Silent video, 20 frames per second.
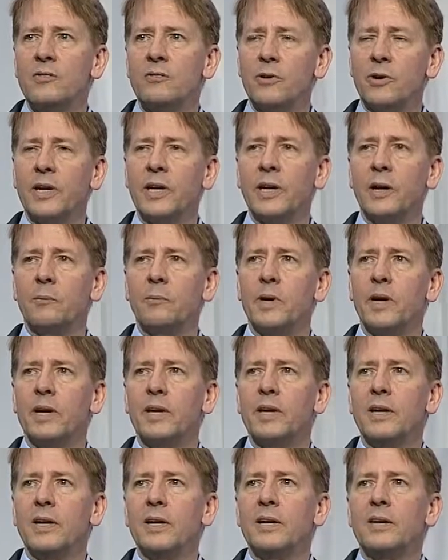for him.
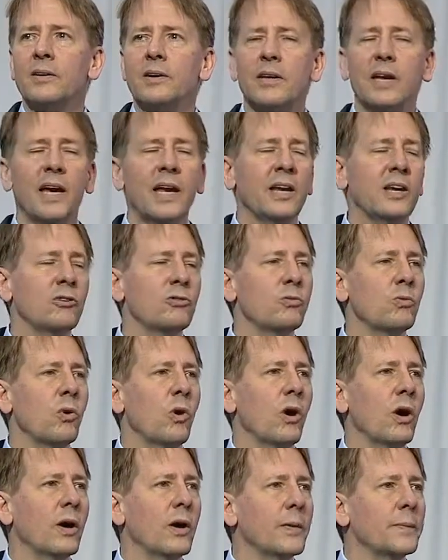And it's
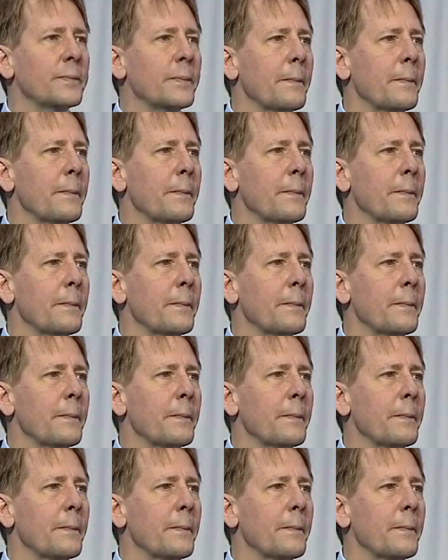wrong.